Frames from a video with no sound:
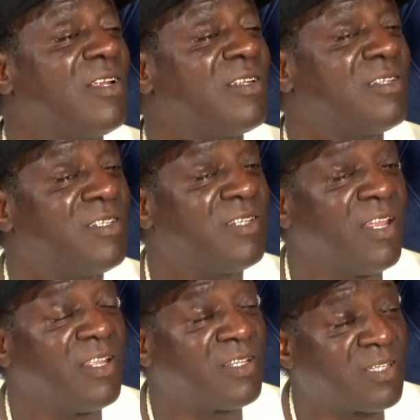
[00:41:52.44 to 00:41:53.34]
Did
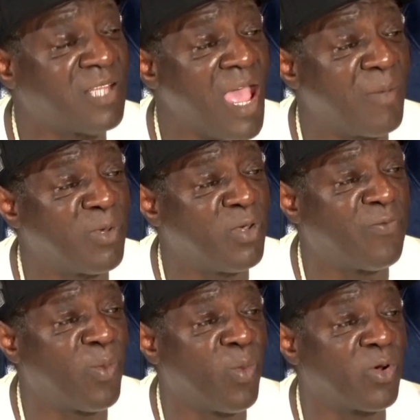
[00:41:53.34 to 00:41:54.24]
it stop you
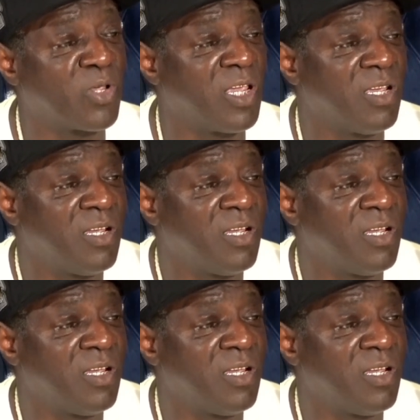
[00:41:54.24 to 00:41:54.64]
from working?